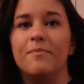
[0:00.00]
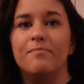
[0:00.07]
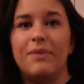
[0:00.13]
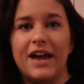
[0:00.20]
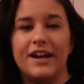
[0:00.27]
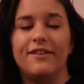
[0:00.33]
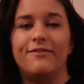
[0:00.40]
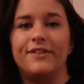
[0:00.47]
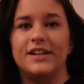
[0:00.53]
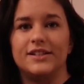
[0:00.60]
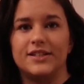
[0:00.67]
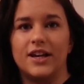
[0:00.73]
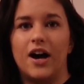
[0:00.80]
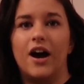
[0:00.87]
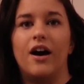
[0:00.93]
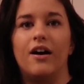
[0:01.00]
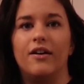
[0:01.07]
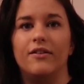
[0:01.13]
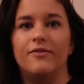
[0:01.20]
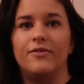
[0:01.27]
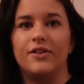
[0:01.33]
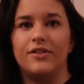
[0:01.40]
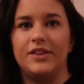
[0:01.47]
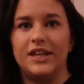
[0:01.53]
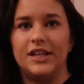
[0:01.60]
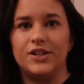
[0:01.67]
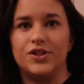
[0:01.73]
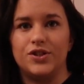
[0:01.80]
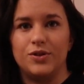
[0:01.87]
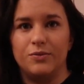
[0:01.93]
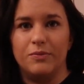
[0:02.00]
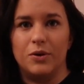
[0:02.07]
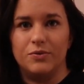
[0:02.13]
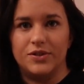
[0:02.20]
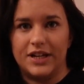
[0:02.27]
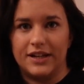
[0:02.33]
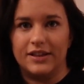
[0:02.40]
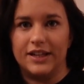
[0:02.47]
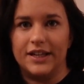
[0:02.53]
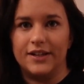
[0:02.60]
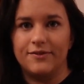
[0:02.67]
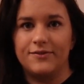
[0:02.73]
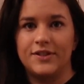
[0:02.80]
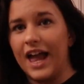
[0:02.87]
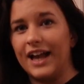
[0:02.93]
benefits of the sumo deadlift.